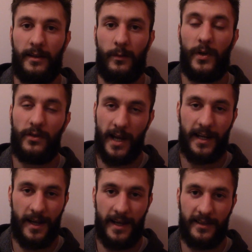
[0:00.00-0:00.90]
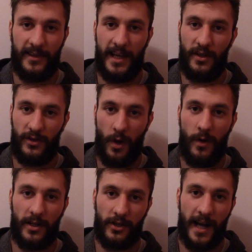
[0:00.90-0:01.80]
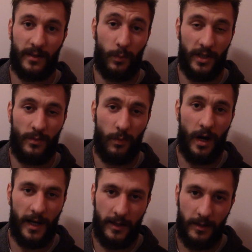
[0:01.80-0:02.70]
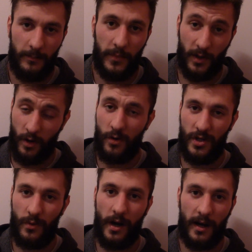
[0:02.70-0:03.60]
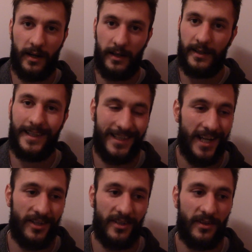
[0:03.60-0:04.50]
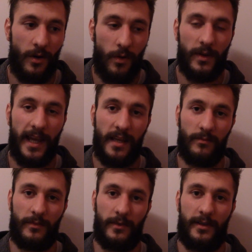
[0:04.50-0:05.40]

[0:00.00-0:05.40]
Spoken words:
When you recognize that you don't attract what you want, but who you are, it changes the whole game.